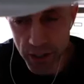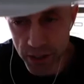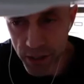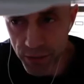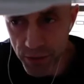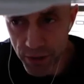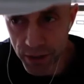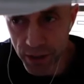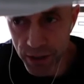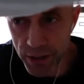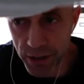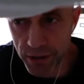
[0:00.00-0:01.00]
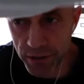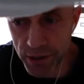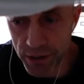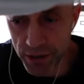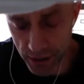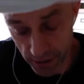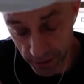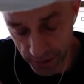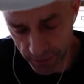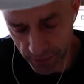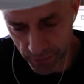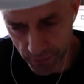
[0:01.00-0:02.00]
And so can you just,
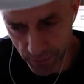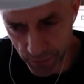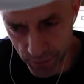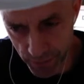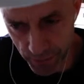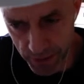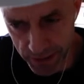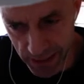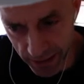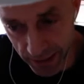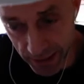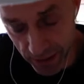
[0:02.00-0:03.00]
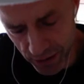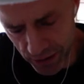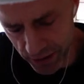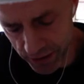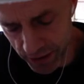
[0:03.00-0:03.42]
because that literature